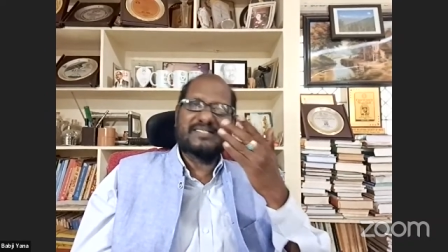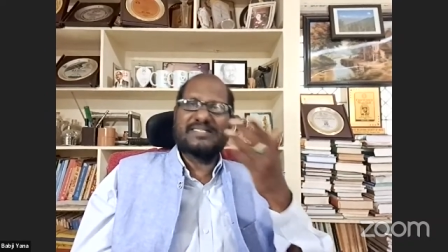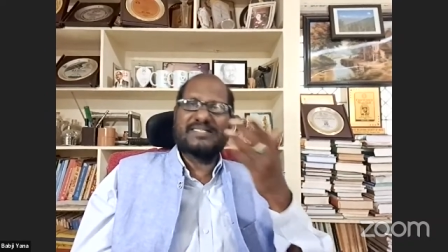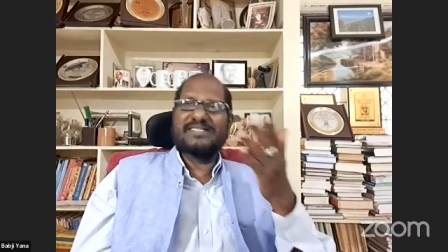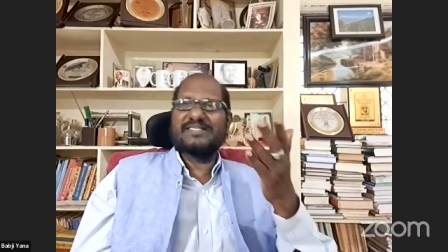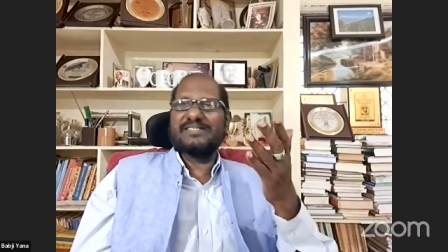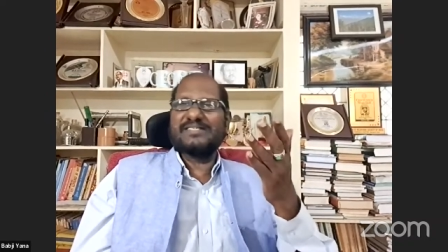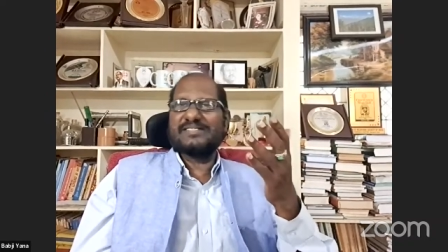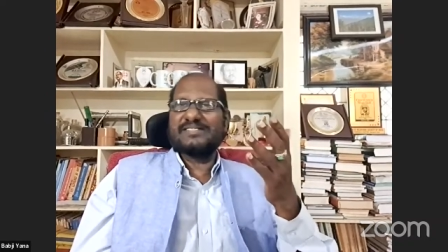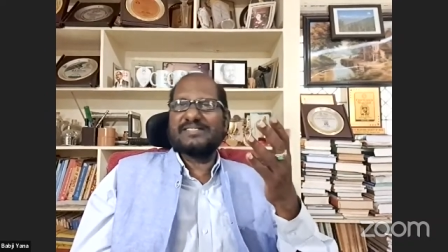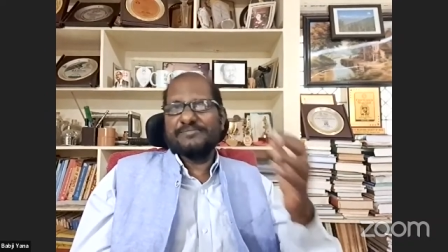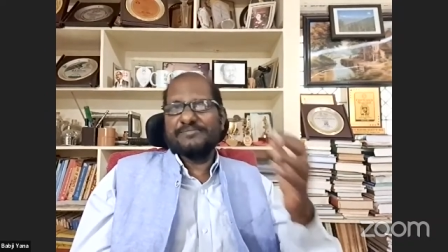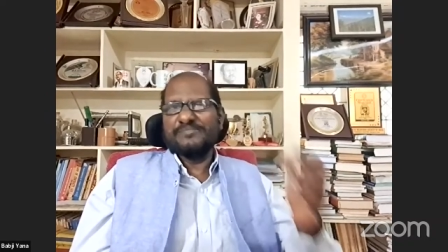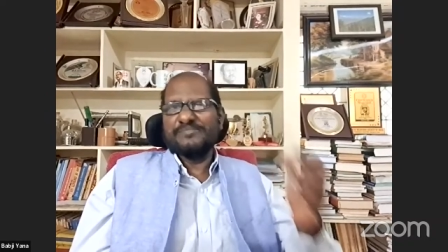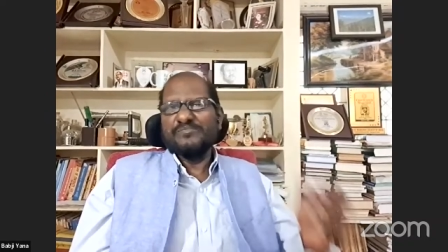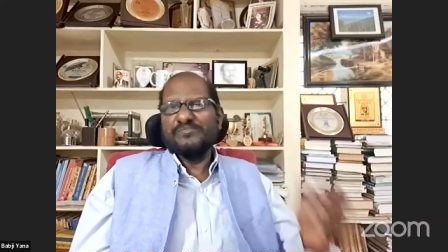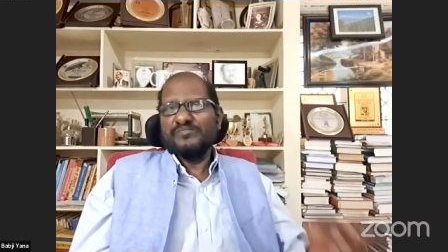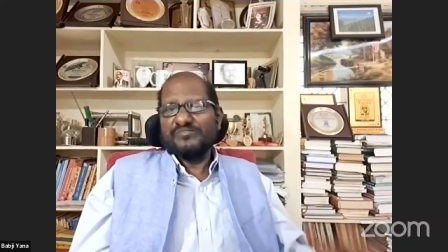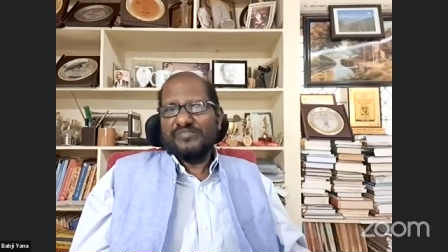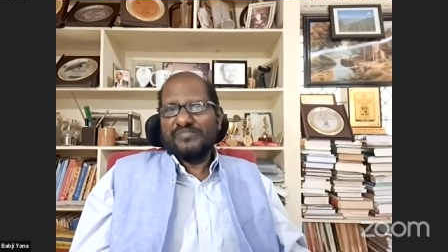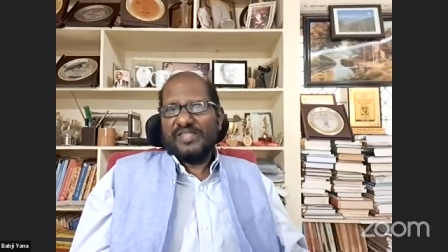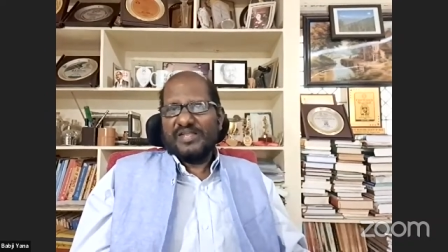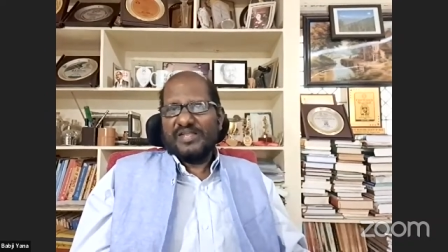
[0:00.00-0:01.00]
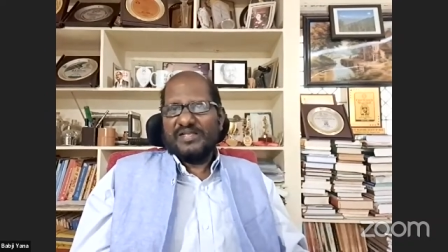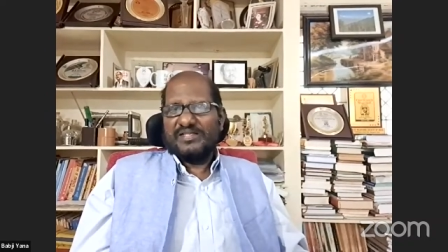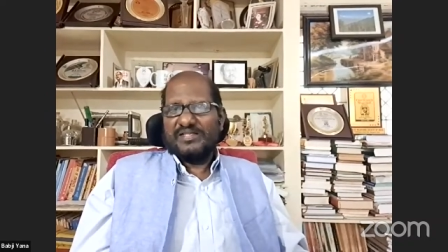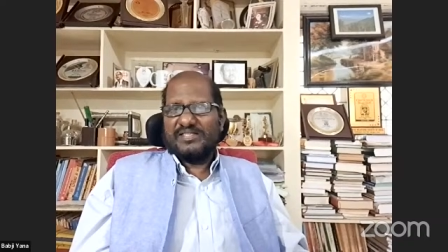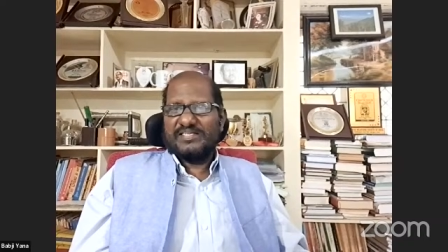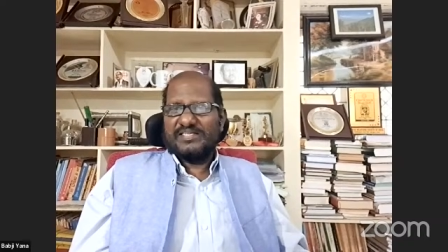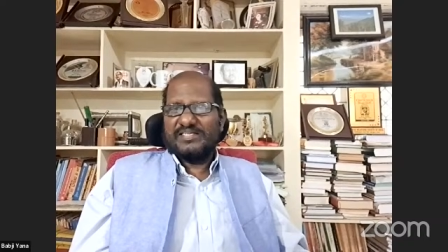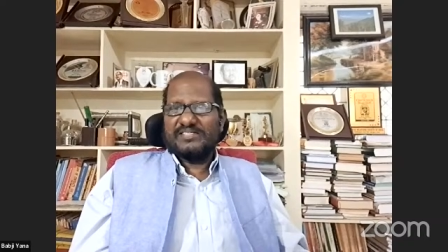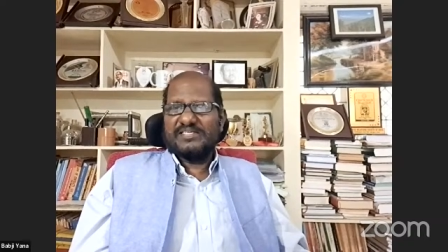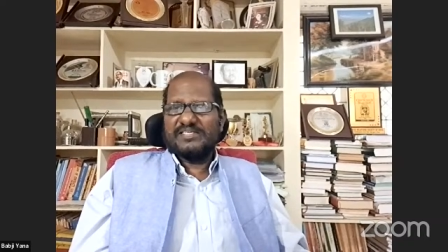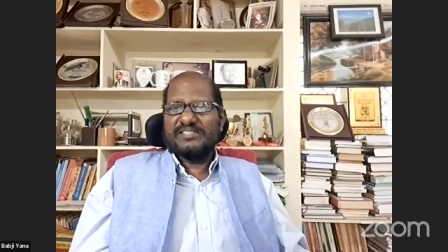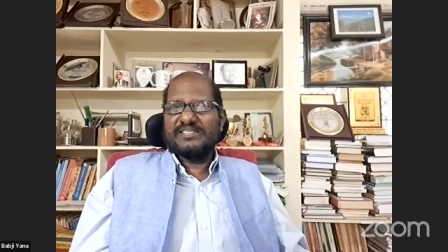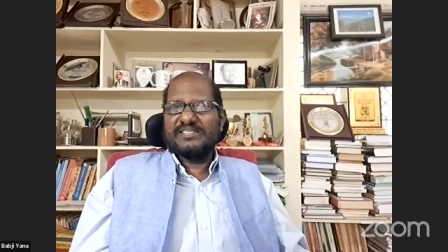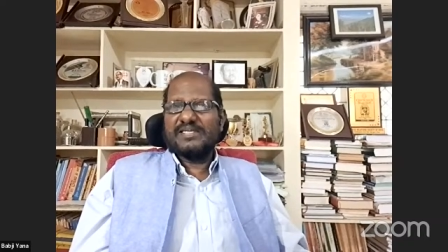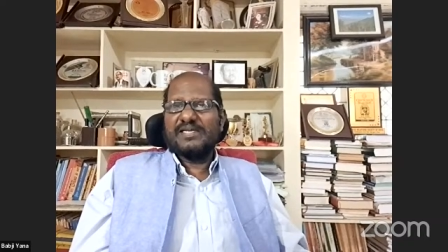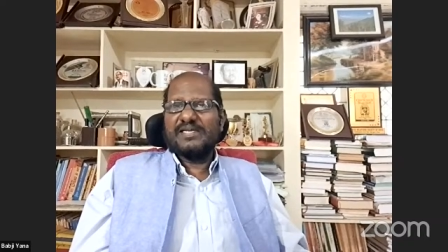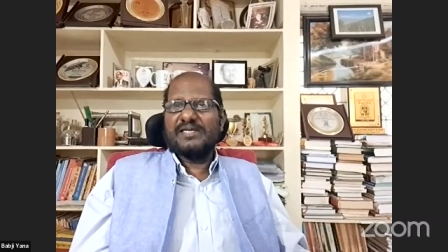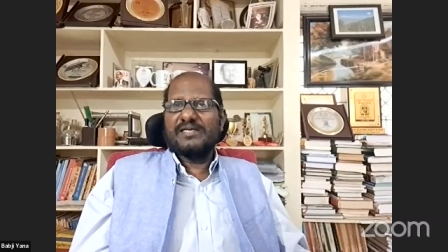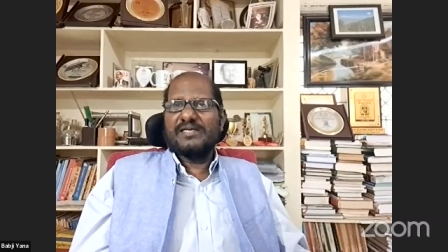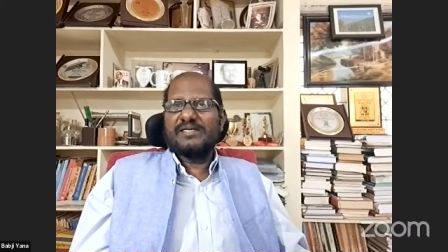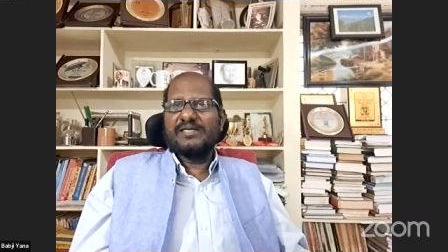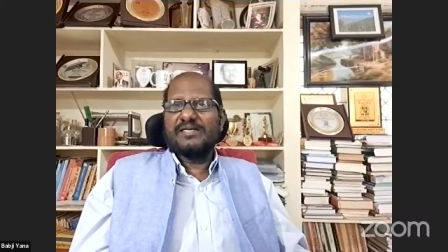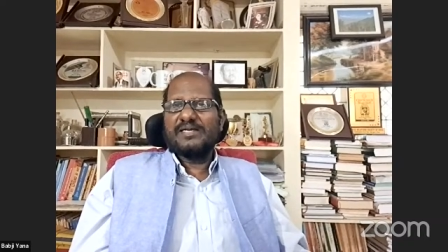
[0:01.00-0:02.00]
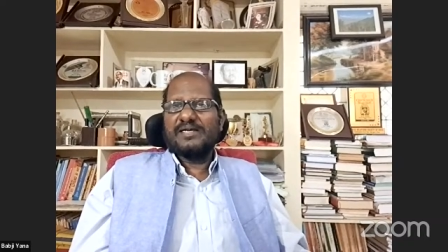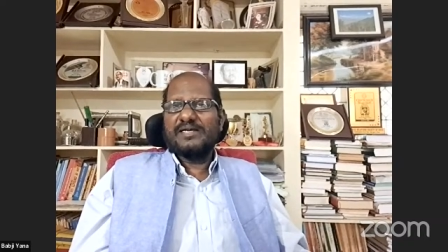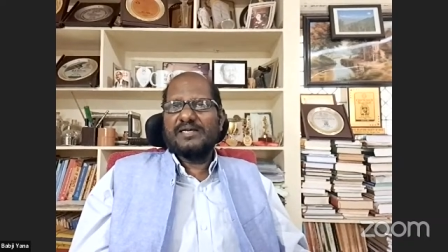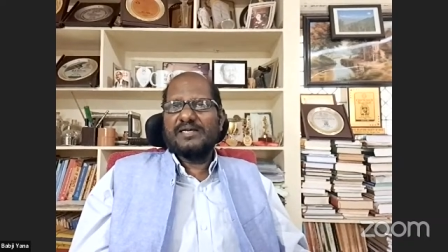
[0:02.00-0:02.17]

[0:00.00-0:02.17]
This is a